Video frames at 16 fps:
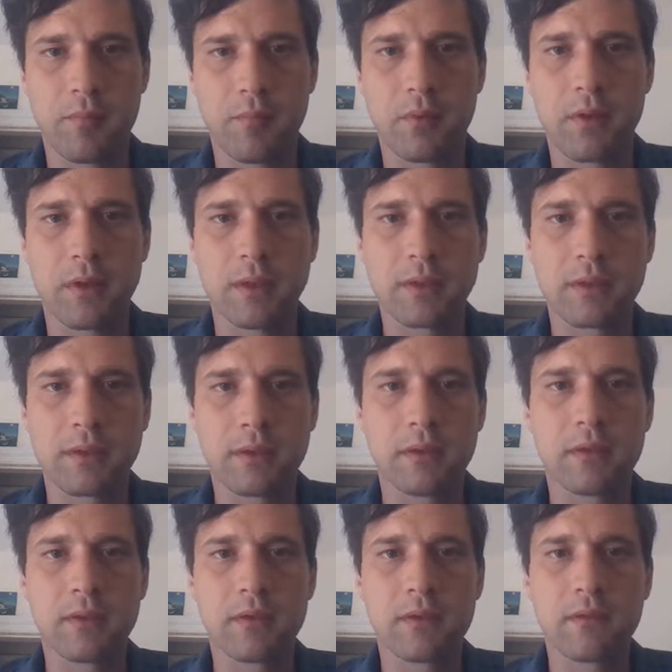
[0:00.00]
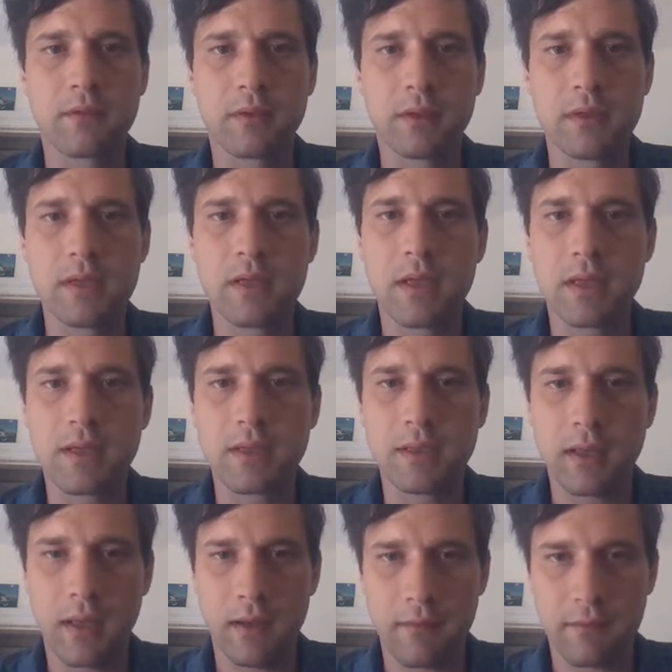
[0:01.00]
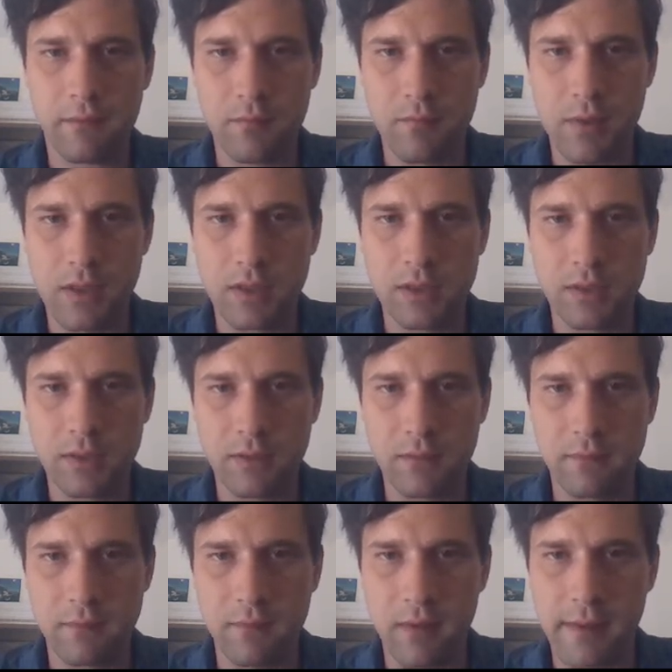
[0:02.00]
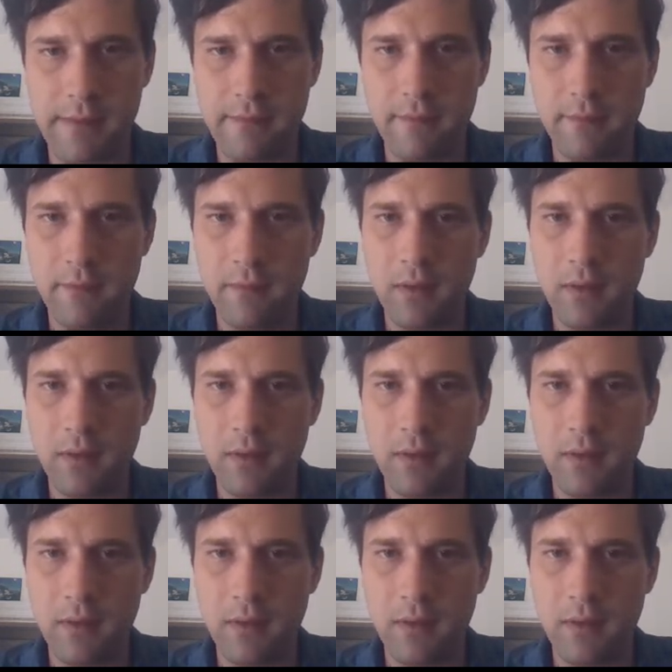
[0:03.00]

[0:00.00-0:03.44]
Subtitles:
burning sun of an intense affirmation of life.